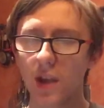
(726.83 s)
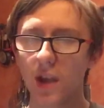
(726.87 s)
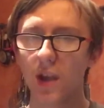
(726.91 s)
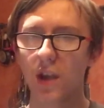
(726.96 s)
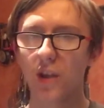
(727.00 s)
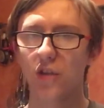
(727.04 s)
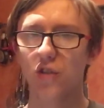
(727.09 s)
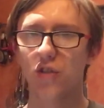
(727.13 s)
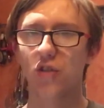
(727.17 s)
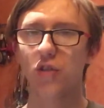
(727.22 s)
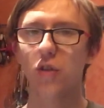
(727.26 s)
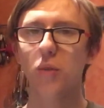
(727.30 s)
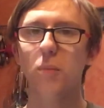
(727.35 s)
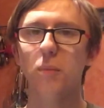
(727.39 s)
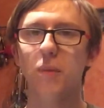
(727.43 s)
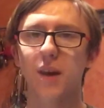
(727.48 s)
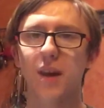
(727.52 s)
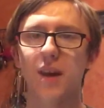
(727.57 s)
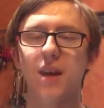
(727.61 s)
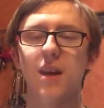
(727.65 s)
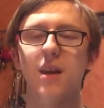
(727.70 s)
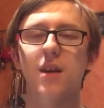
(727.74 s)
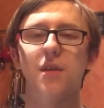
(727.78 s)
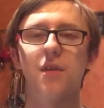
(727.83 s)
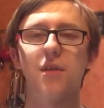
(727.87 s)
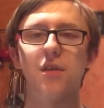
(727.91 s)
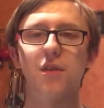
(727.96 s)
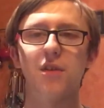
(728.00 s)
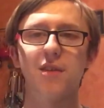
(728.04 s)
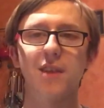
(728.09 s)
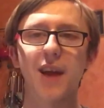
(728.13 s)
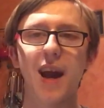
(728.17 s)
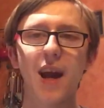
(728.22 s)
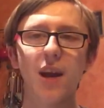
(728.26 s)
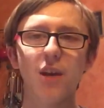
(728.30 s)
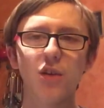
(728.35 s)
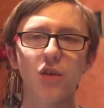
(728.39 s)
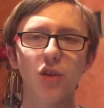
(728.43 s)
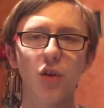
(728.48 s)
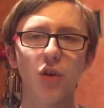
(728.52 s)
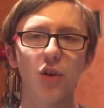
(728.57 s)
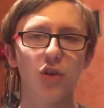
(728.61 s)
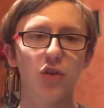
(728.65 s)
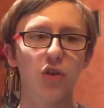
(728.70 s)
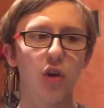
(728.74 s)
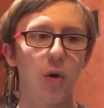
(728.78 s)
somebody stands on
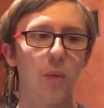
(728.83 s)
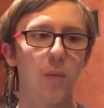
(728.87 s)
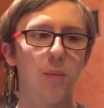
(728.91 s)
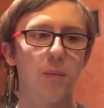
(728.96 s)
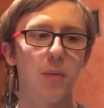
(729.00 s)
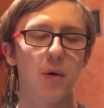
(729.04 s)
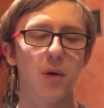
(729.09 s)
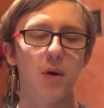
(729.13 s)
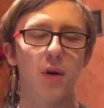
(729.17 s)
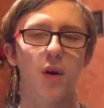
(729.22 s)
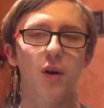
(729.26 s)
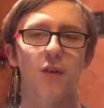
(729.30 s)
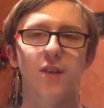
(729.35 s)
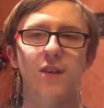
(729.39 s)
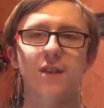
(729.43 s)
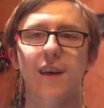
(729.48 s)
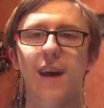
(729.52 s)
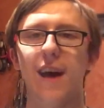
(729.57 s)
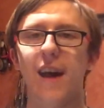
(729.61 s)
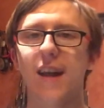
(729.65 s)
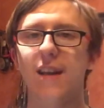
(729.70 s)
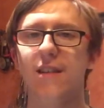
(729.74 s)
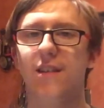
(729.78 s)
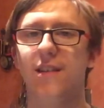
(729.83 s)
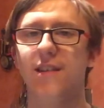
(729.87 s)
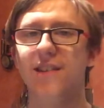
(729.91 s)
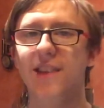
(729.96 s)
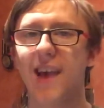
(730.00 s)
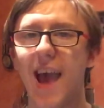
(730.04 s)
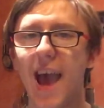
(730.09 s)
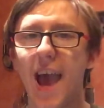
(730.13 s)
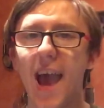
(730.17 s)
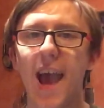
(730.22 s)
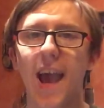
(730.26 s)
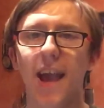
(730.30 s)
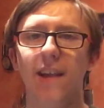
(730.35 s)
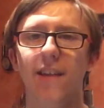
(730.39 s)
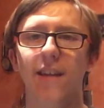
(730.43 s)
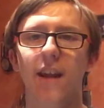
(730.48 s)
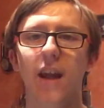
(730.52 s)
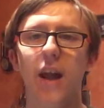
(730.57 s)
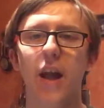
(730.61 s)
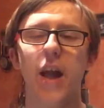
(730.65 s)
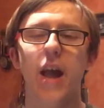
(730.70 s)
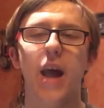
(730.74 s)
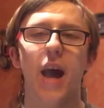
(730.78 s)
the top of a Titan's head,
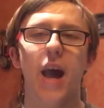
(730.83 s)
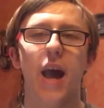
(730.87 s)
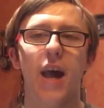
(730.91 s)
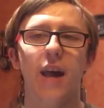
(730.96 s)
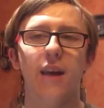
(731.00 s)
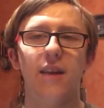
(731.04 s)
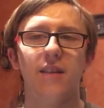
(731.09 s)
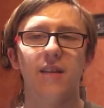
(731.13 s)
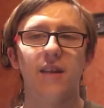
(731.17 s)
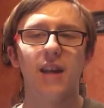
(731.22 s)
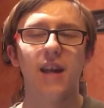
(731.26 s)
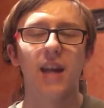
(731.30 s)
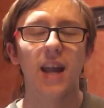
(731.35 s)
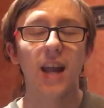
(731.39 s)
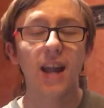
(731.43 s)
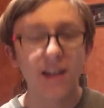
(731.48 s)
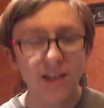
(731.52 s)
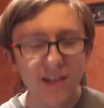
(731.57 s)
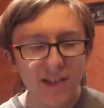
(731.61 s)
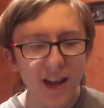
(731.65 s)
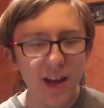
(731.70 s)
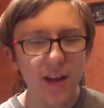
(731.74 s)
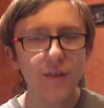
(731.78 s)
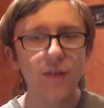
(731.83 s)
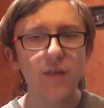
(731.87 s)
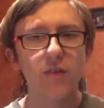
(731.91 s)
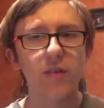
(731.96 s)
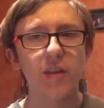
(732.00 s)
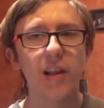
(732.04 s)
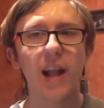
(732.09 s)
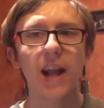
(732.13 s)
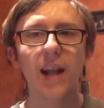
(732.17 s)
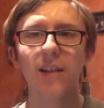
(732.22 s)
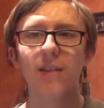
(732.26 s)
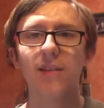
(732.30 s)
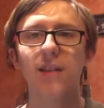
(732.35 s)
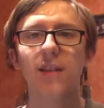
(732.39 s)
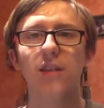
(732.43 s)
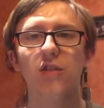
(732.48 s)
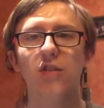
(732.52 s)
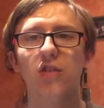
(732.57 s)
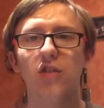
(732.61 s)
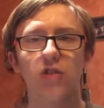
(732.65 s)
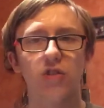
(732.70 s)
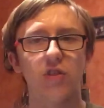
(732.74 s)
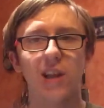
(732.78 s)
and instead of
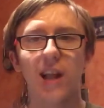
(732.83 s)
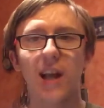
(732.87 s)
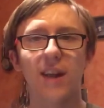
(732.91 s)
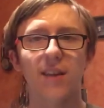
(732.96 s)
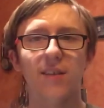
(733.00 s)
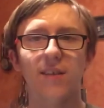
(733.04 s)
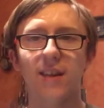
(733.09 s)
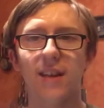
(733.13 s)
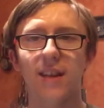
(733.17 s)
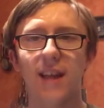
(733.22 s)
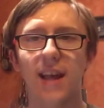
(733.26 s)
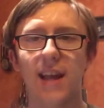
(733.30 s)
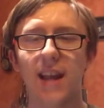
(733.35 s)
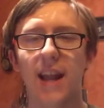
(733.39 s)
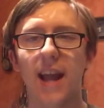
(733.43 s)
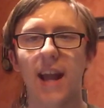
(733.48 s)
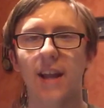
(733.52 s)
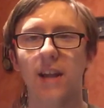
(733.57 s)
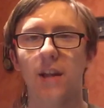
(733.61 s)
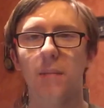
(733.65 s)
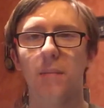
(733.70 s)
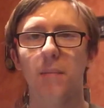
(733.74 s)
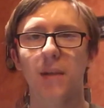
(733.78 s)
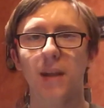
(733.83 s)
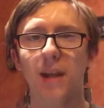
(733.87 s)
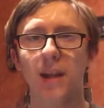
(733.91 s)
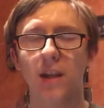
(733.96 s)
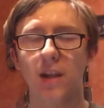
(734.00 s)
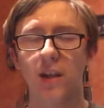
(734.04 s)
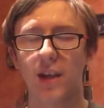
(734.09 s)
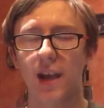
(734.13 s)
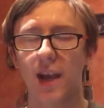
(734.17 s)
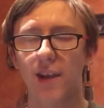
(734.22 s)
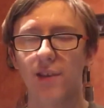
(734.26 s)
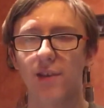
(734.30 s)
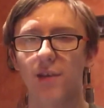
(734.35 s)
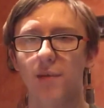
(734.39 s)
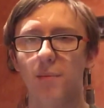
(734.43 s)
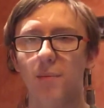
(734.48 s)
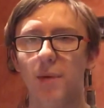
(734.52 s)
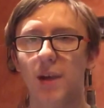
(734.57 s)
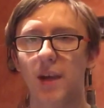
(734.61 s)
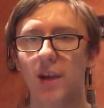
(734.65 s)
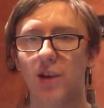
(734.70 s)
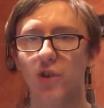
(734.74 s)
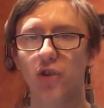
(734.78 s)
slicing their neck and being
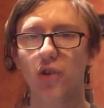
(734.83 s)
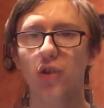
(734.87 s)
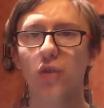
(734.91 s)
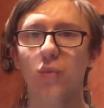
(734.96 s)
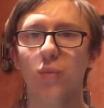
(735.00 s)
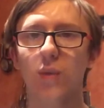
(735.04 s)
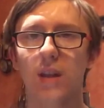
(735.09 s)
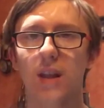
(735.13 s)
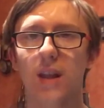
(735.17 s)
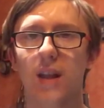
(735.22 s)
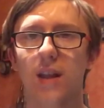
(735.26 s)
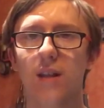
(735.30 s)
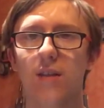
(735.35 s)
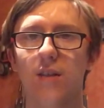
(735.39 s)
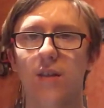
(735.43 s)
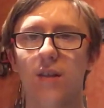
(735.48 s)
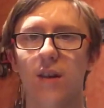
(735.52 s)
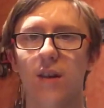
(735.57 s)
done with it,